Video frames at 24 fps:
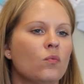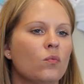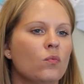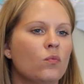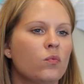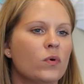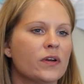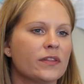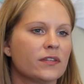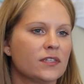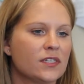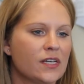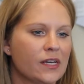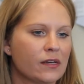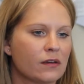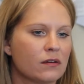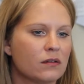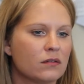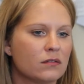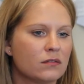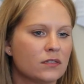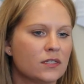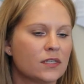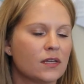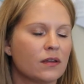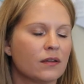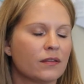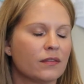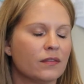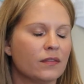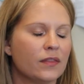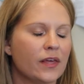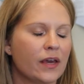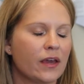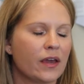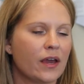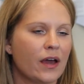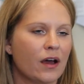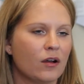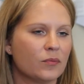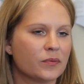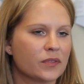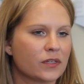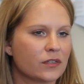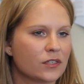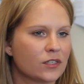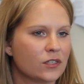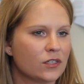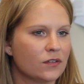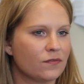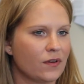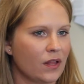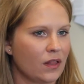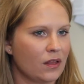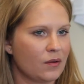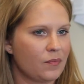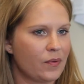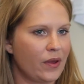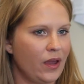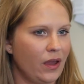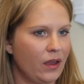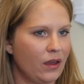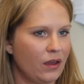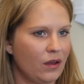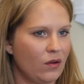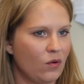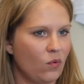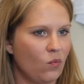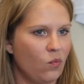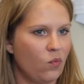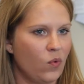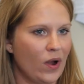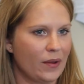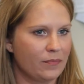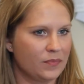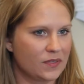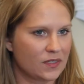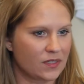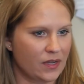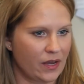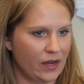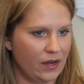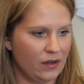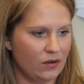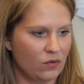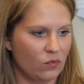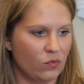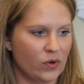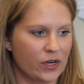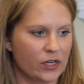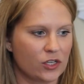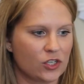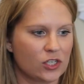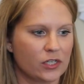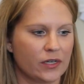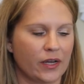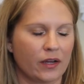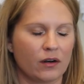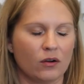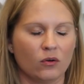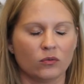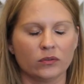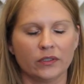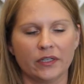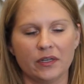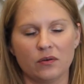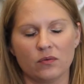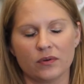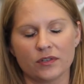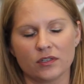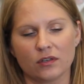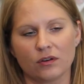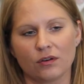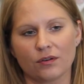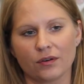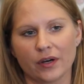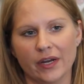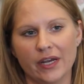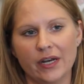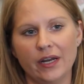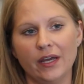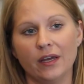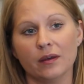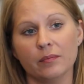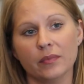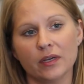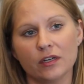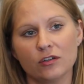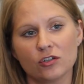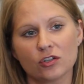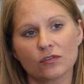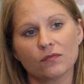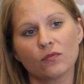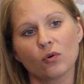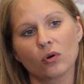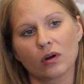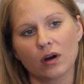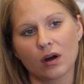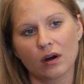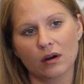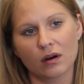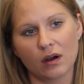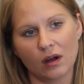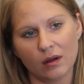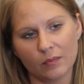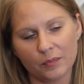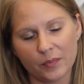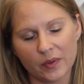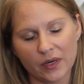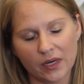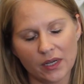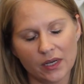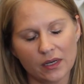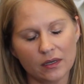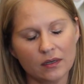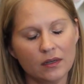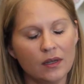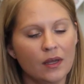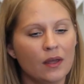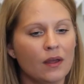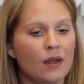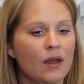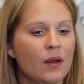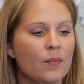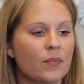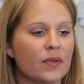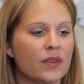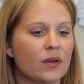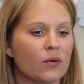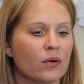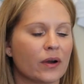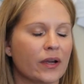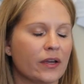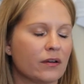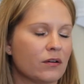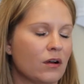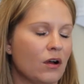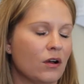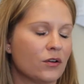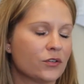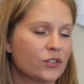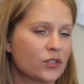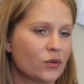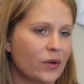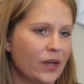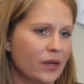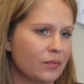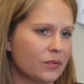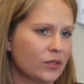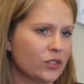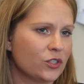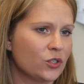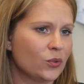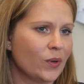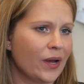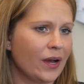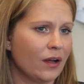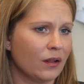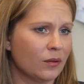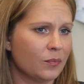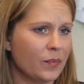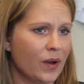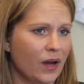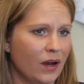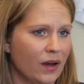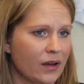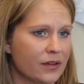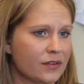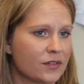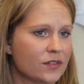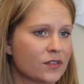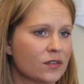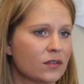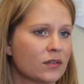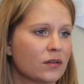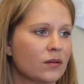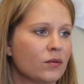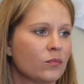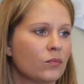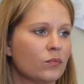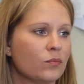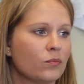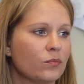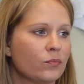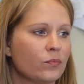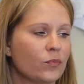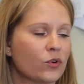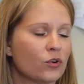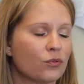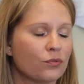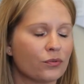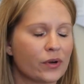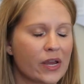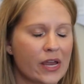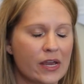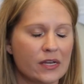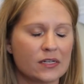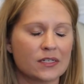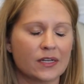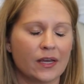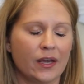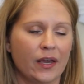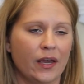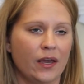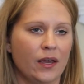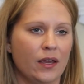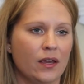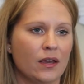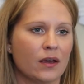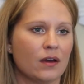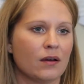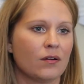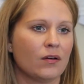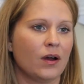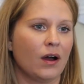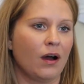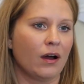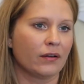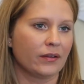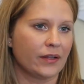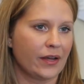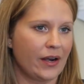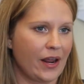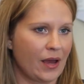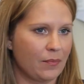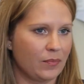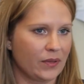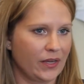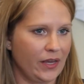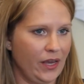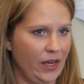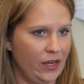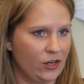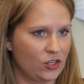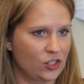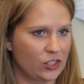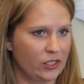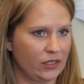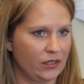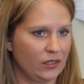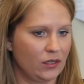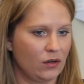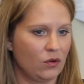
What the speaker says: With Tingalls, they helped us develop a website, which not only was a great image for our company, but they were also able to help us create an online application